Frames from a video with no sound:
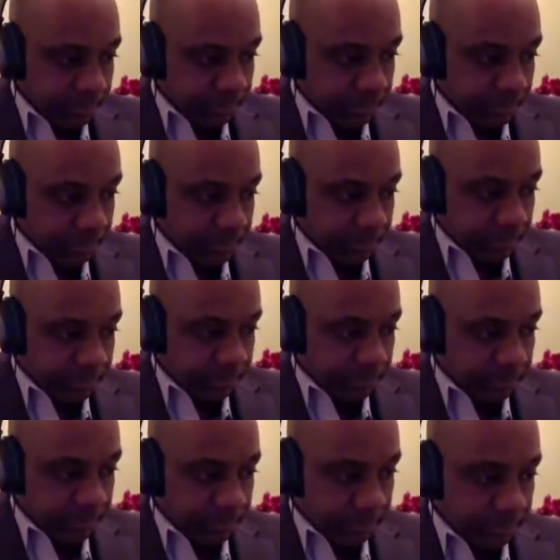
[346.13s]
a way
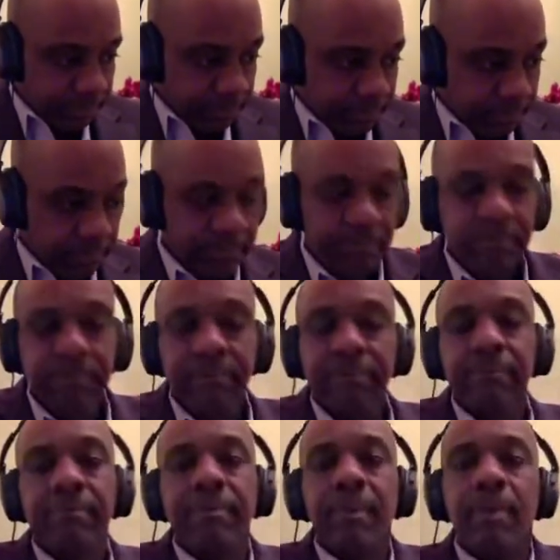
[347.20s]

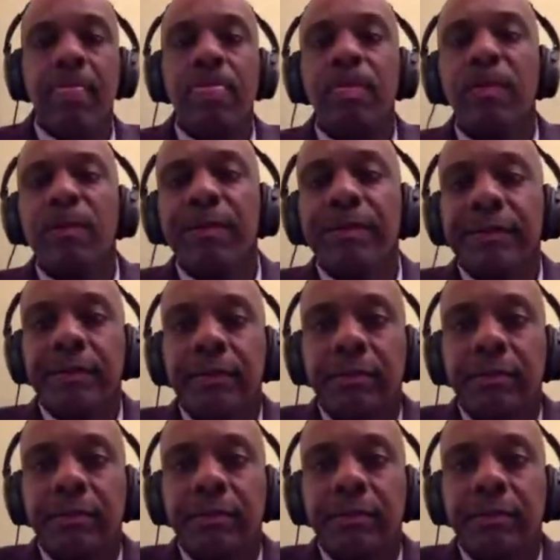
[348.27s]
that did not